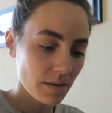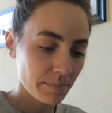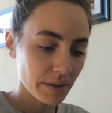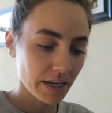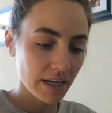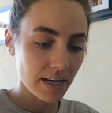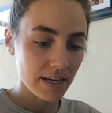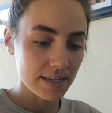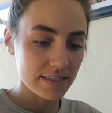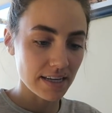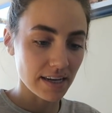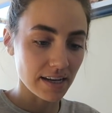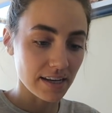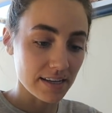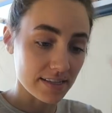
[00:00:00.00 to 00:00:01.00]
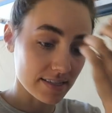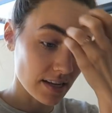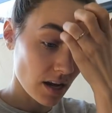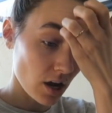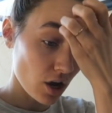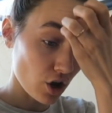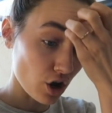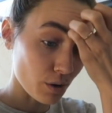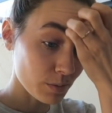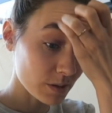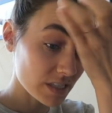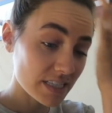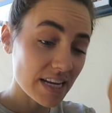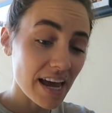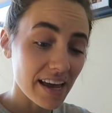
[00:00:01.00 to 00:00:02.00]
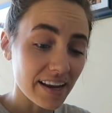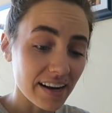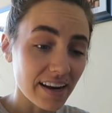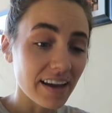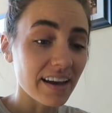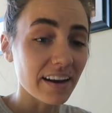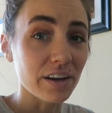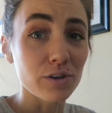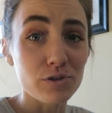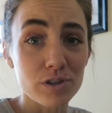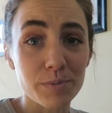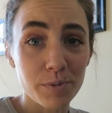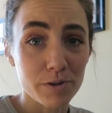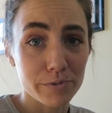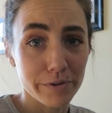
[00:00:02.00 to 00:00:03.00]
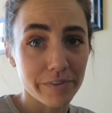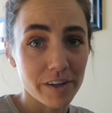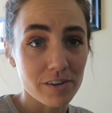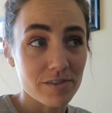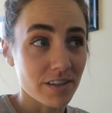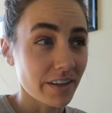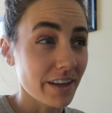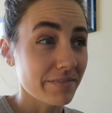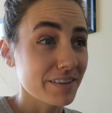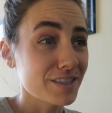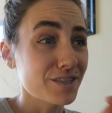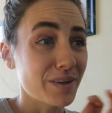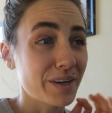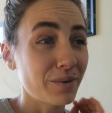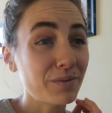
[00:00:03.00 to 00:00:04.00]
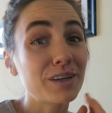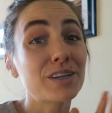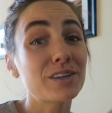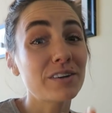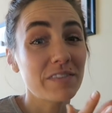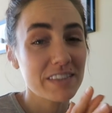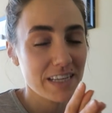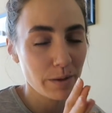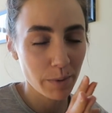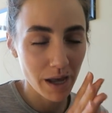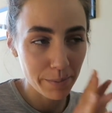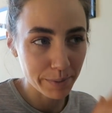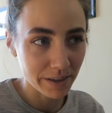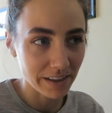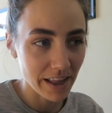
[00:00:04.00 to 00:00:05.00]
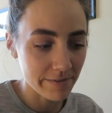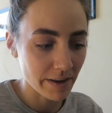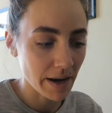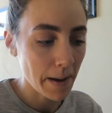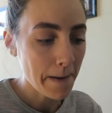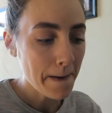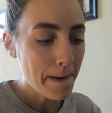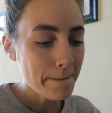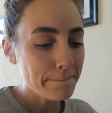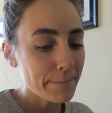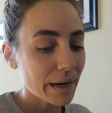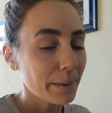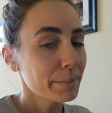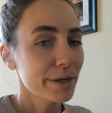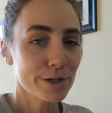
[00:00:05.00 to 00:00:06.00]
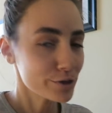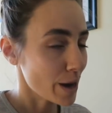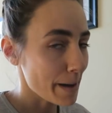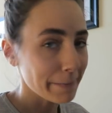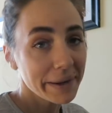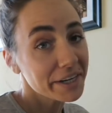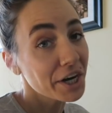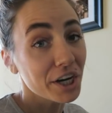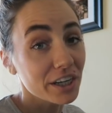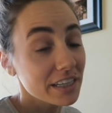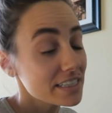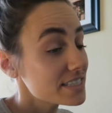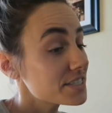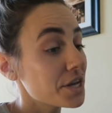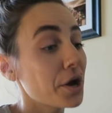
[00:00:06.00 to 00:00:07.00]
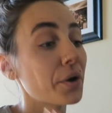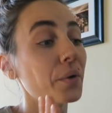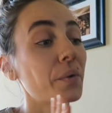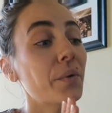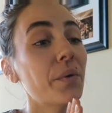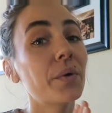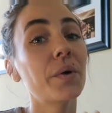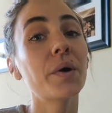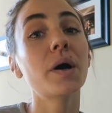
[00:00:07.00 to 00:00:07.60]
because it is almost 10 and I usually post my videos at 11. So I don't know if it's gonna be up at 11, but I'm gonna try my darndest. So